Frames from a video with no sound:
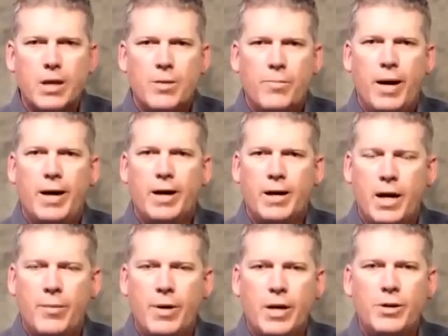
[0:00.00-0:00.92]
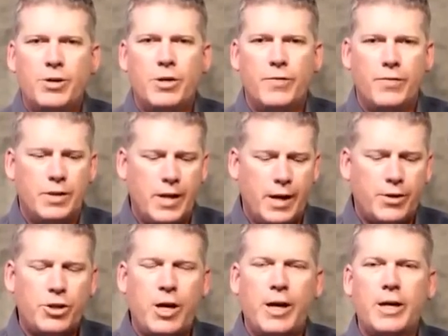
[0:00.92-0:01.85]
by a combination of the
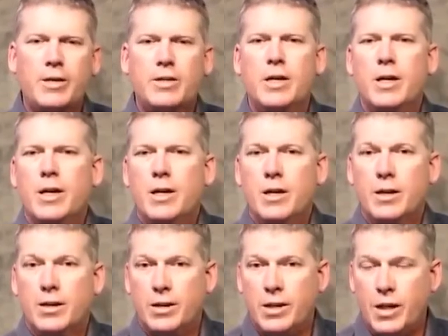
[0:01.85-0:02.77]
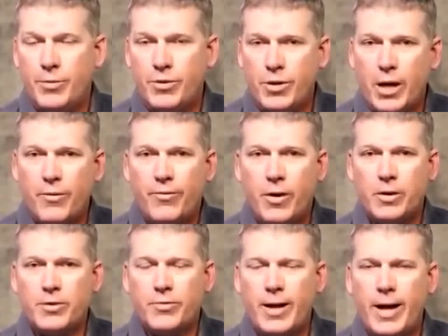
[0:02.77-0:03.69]
tech giants, the deep state
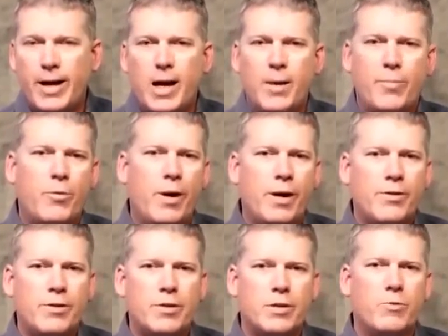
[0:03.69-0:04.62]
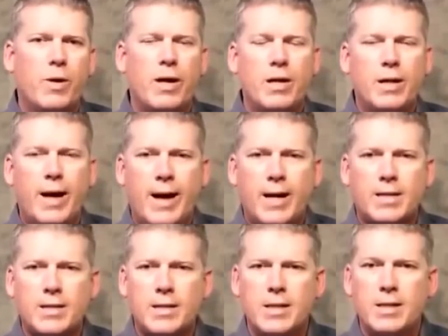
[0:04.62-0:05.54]
false flag operators, as well
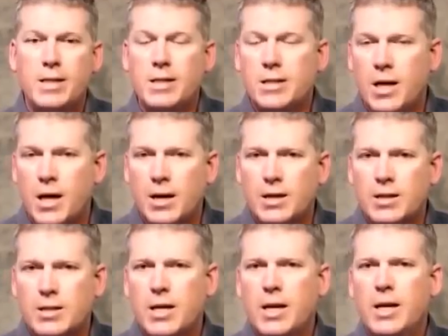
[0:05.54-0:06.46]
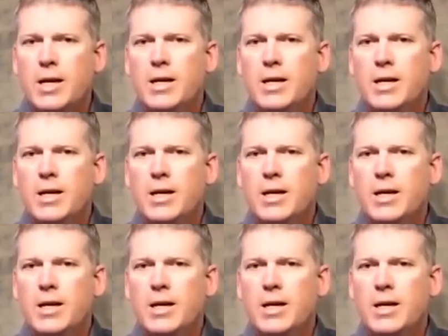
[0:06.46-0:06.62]
as the dishonest,